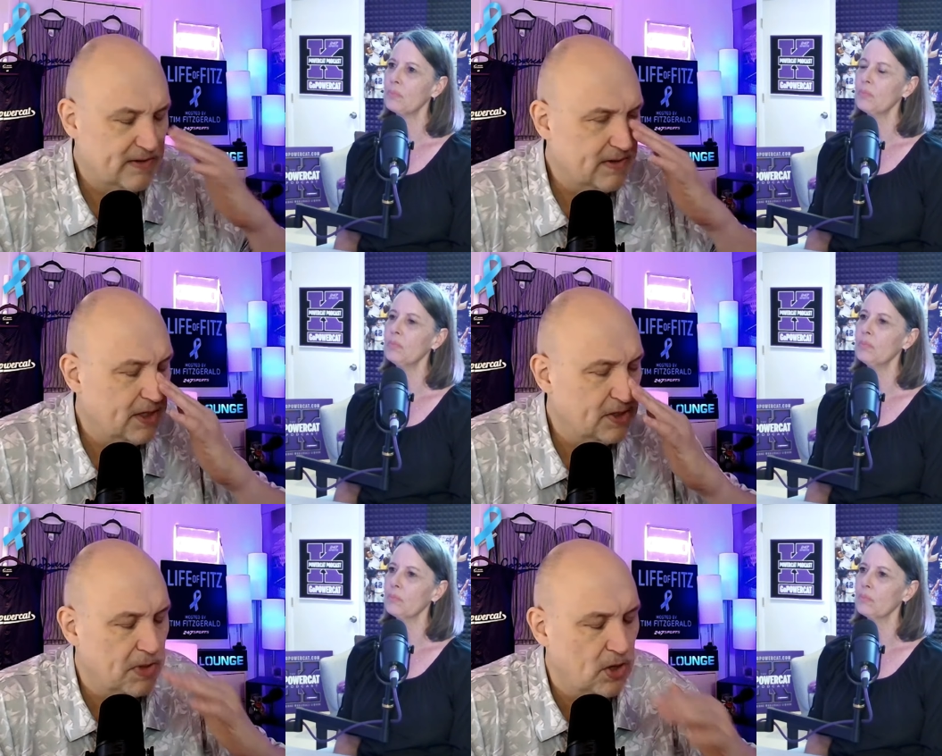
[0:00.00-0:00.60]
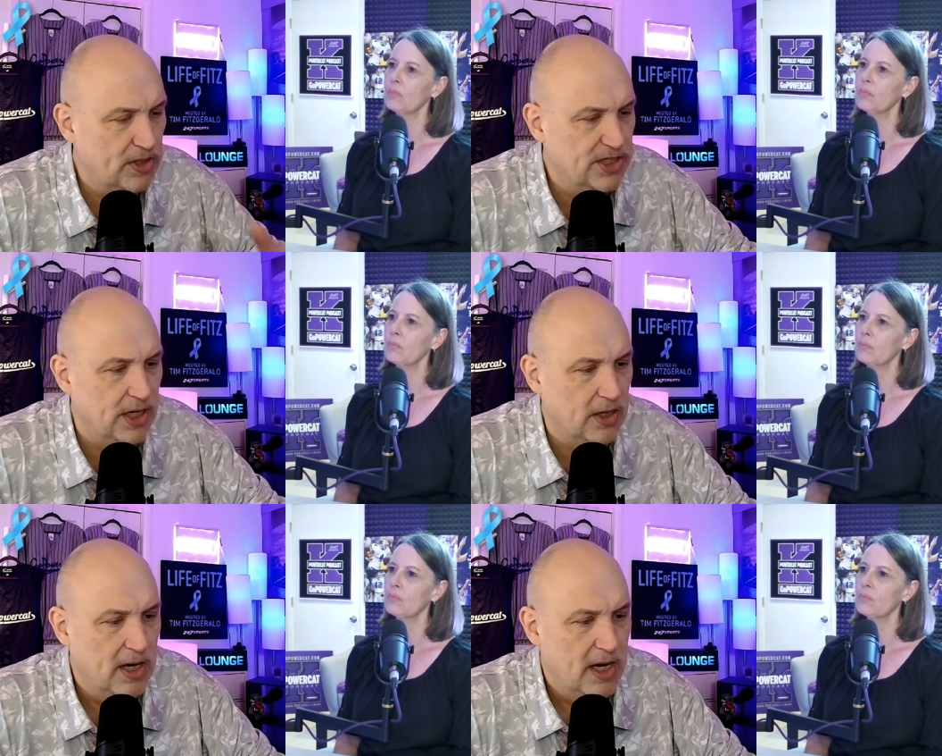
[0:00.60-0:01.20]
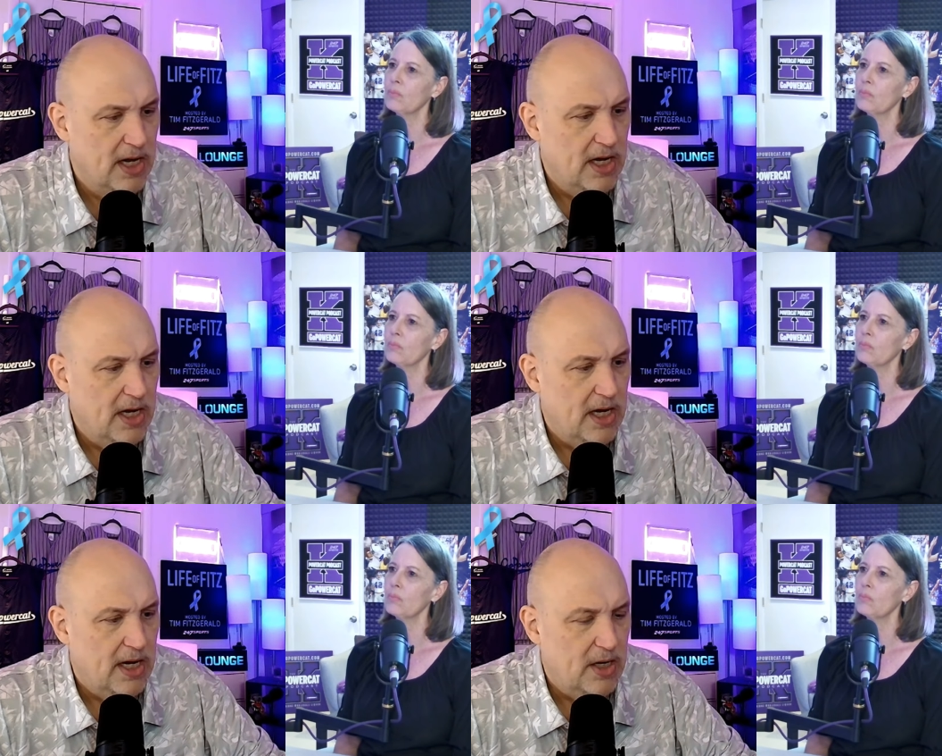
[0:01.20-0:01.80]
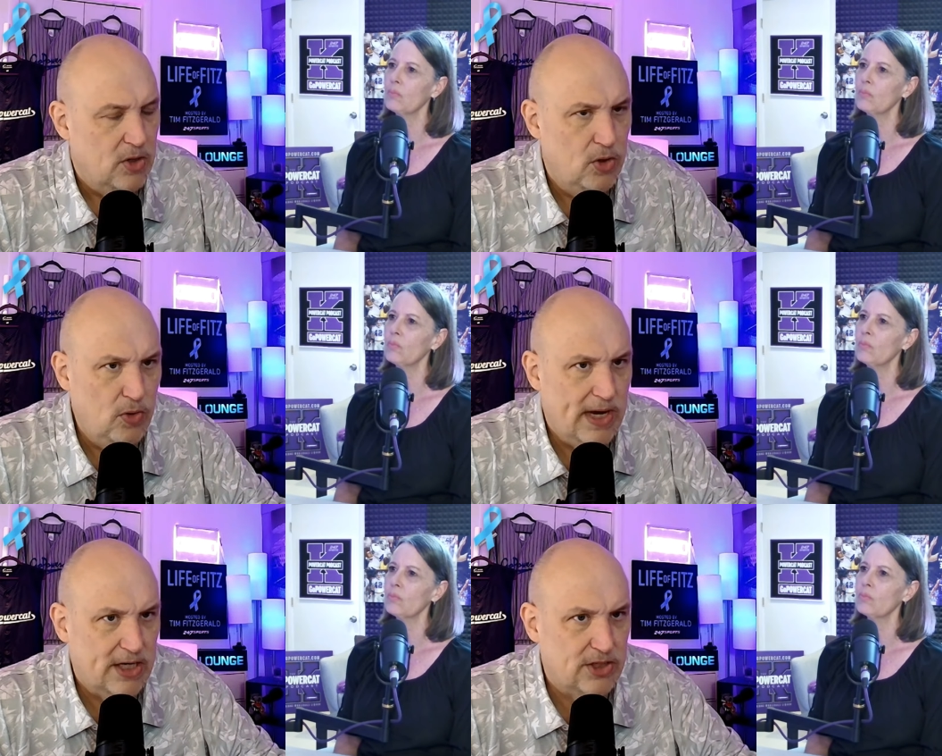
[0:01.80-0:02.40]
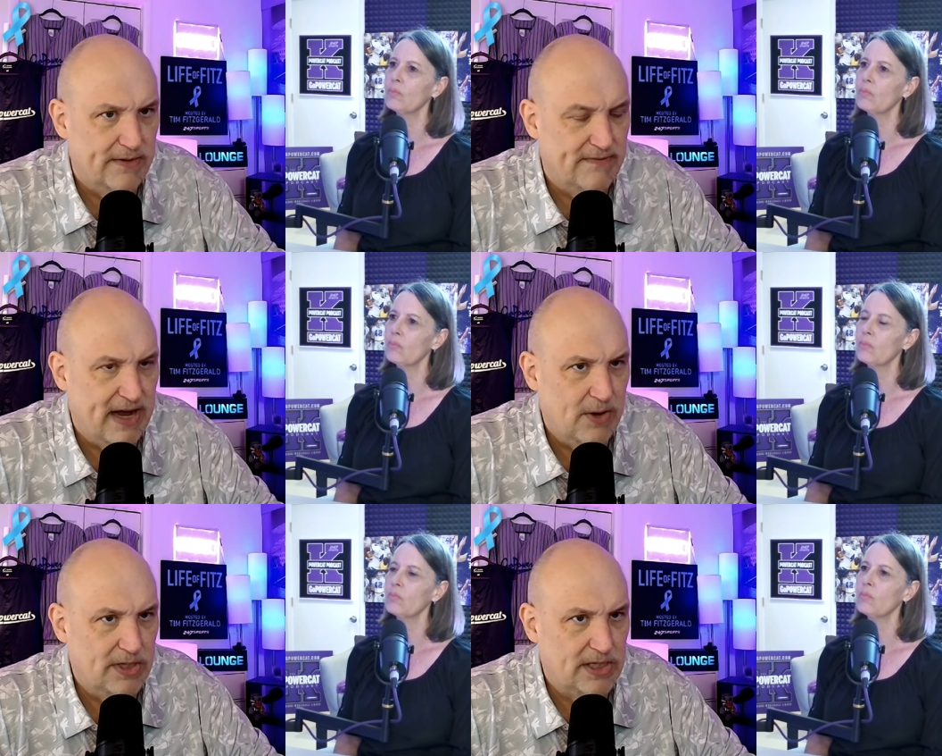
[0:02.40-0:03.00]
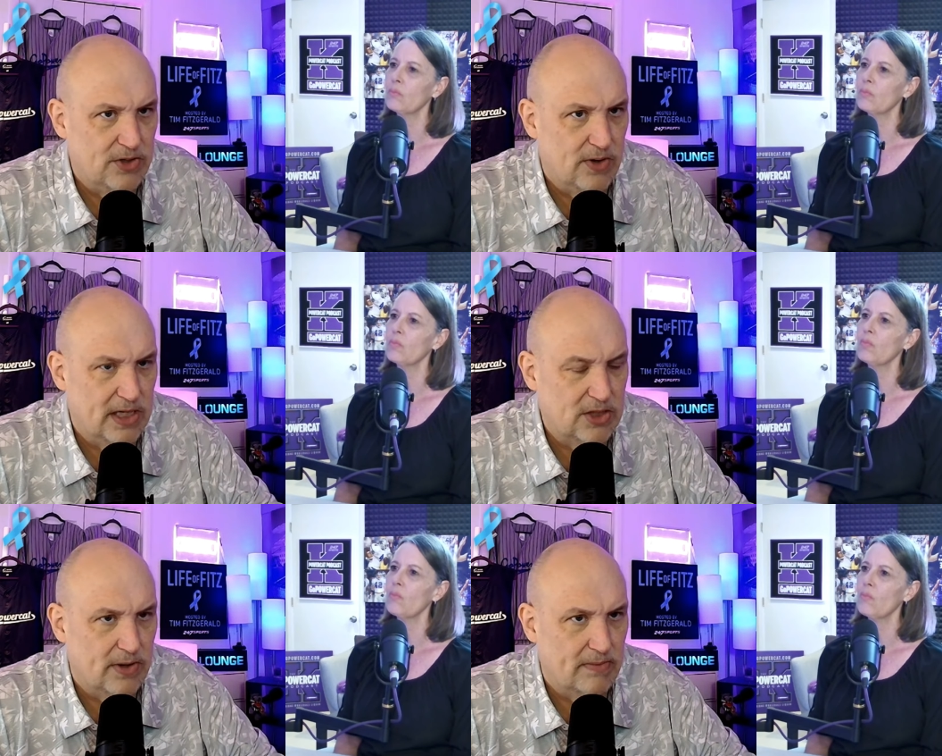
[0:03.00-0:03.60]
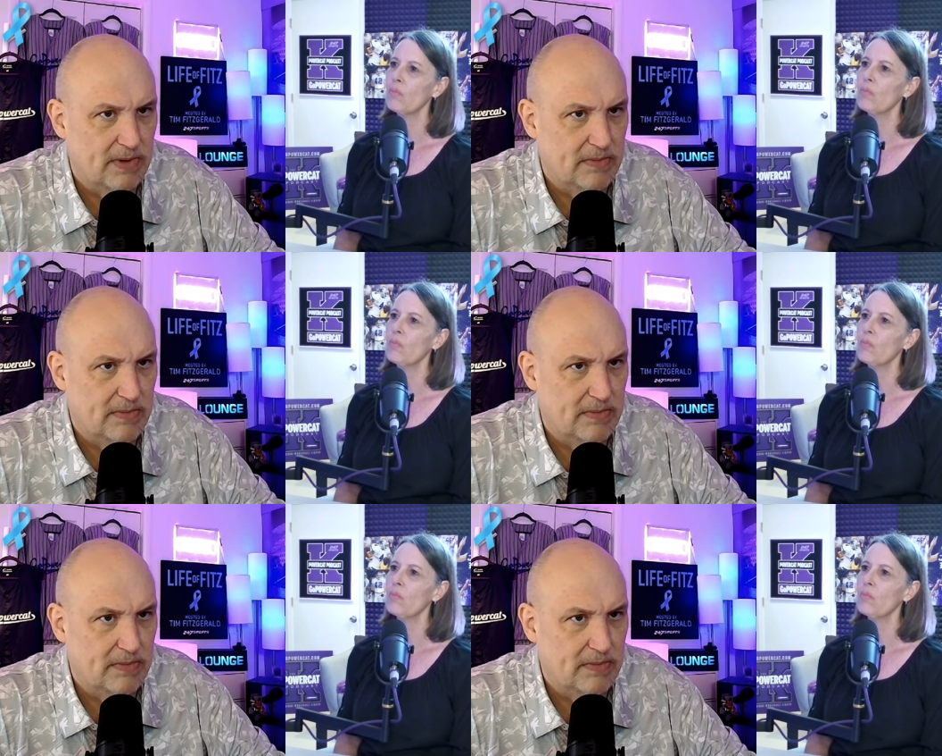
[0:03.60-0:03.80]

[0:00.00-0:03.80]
Speaker 1: his bonus here, who actually evaluates a transcript,